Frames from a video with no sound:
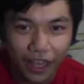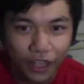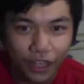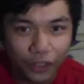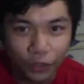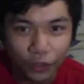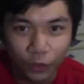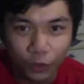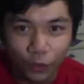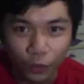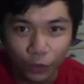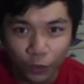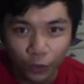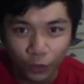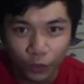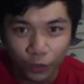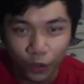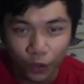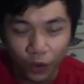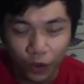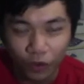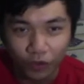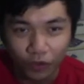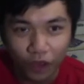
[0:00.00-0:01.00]

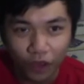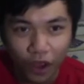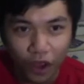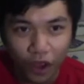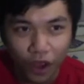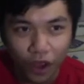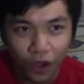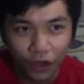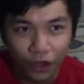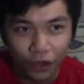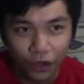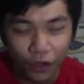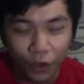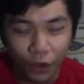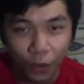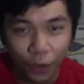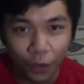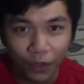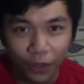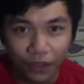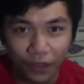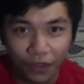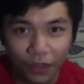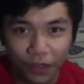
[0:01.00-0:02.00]
to know
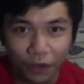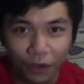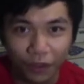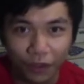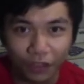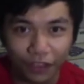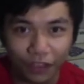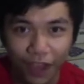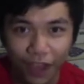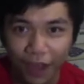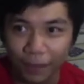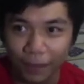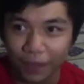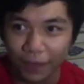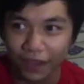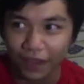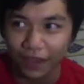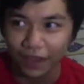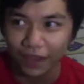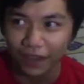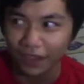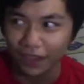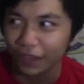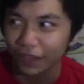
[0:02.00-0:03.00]
what's going to
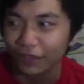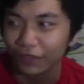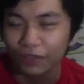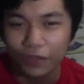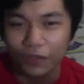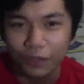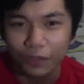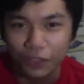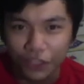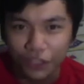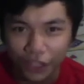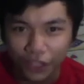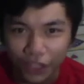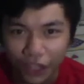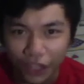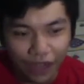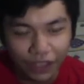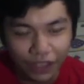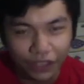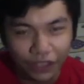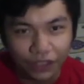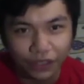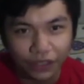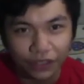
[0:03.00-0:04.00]
happen in the future.
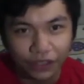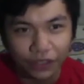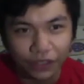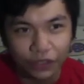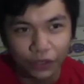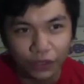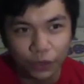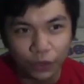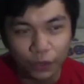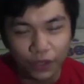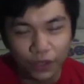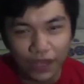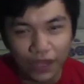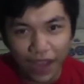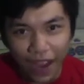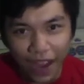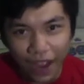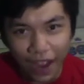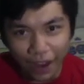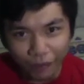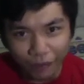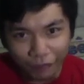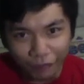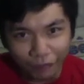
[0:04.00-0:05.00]
Do we
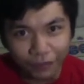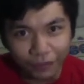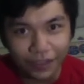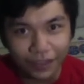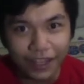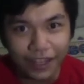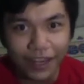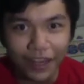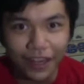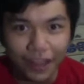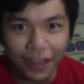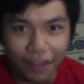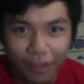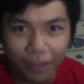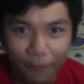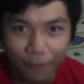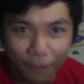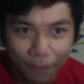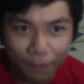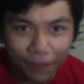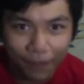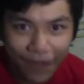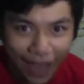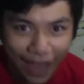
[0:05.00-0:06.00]
have things
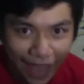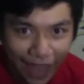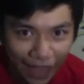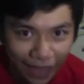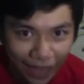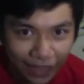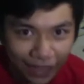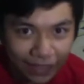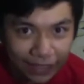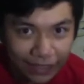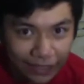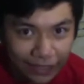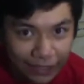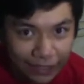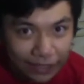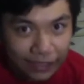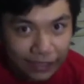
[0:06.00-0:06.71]
planned?